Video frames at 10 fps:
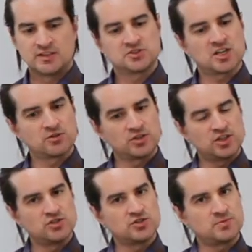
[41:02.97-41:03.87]

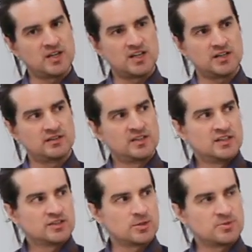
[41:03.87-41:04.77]
Generally in speaking in
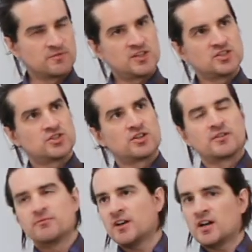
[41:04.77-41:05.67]
terms of things that
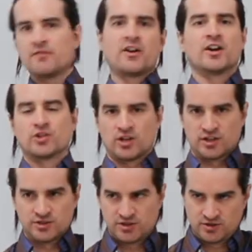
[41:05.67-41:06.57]
are very, very
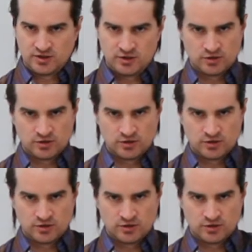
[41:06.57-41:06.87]
large,